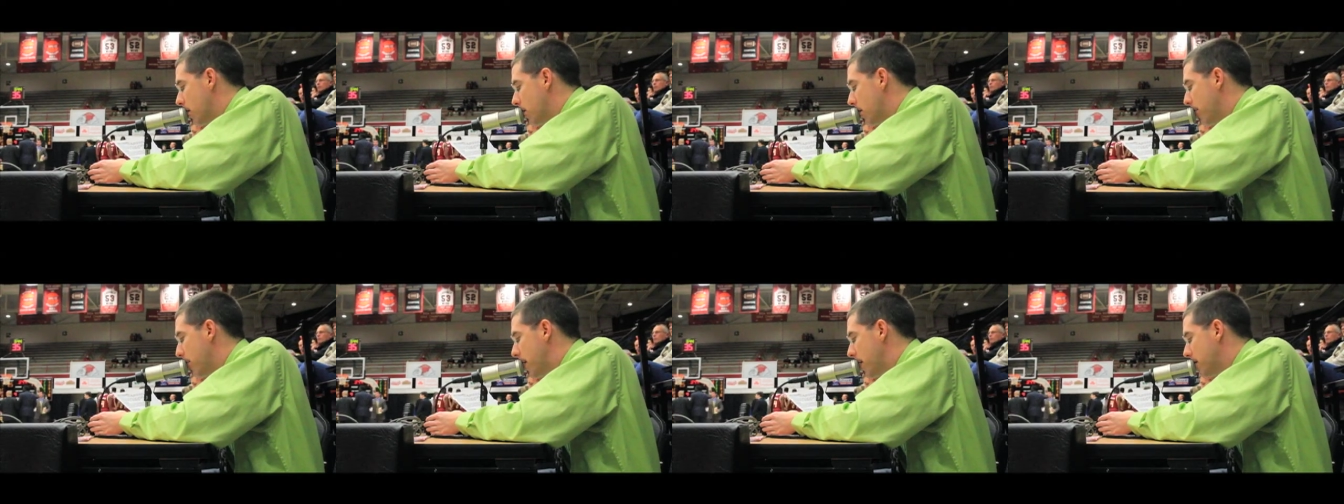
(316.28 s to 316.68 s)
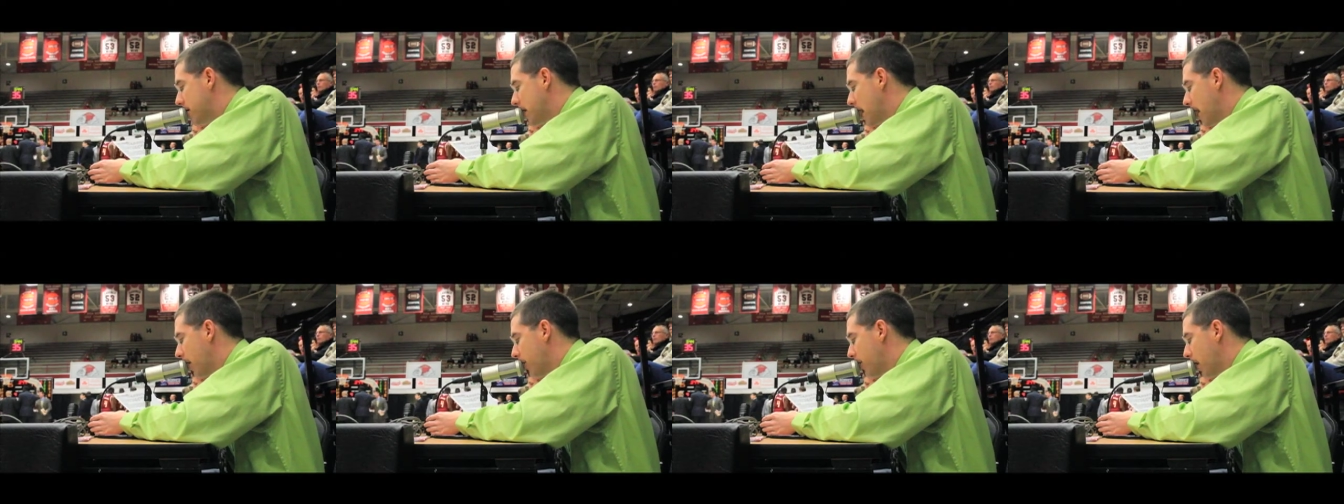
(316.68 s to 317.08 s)
The Big
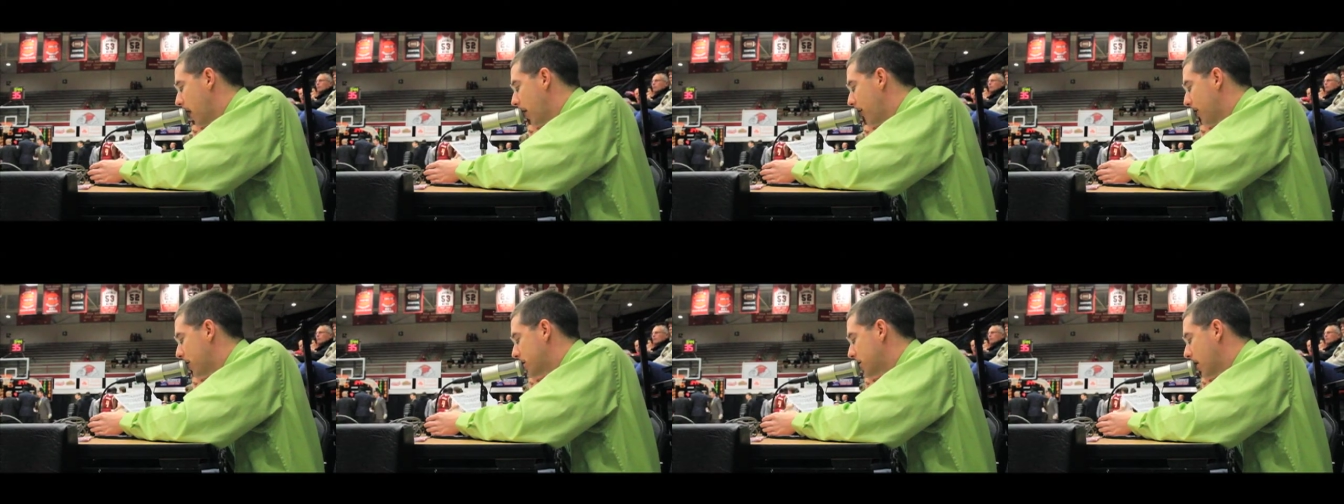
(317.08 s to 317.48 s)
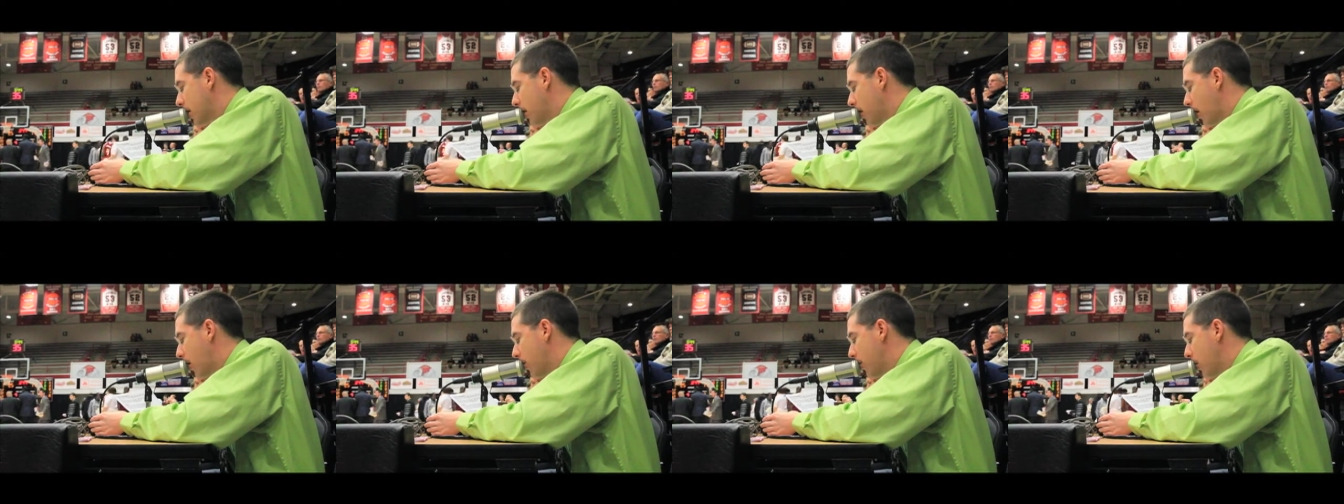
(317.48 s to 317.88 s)
South Conference and
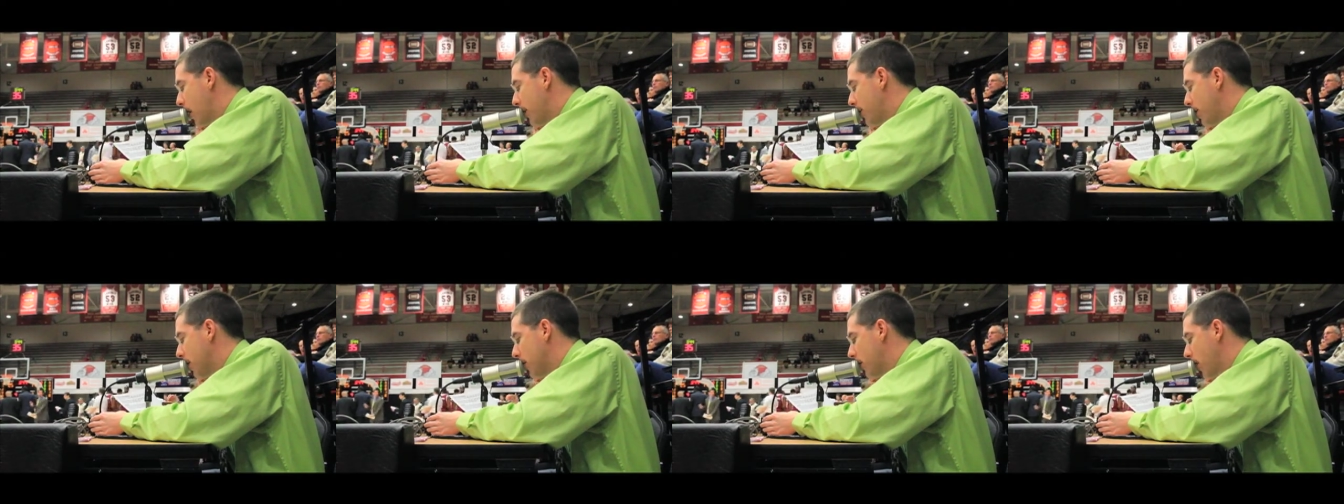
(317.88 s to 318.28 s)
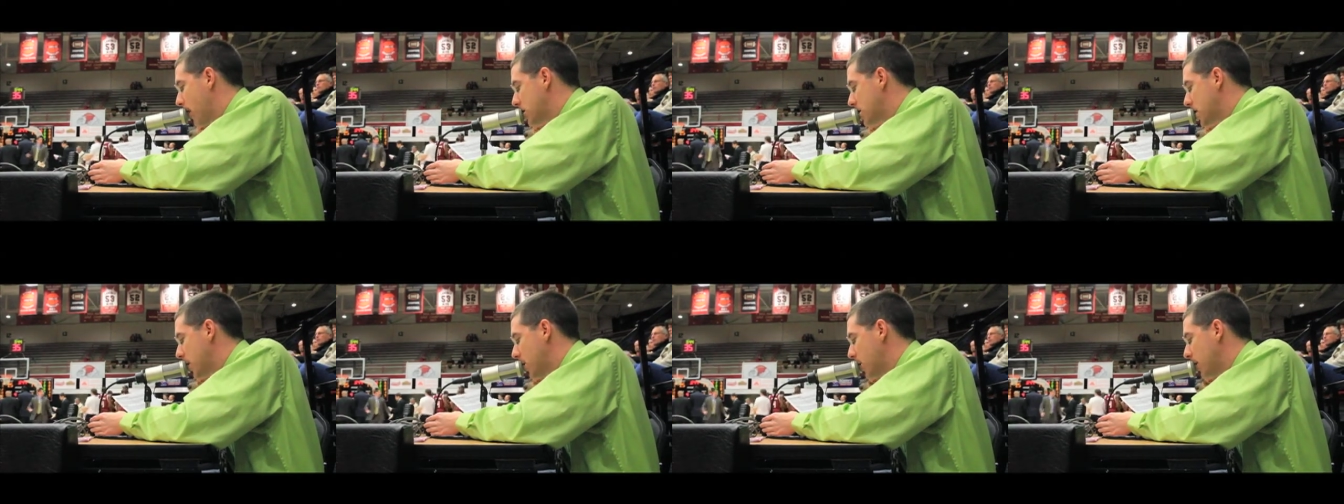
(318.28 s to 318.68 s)
Gardner Webb University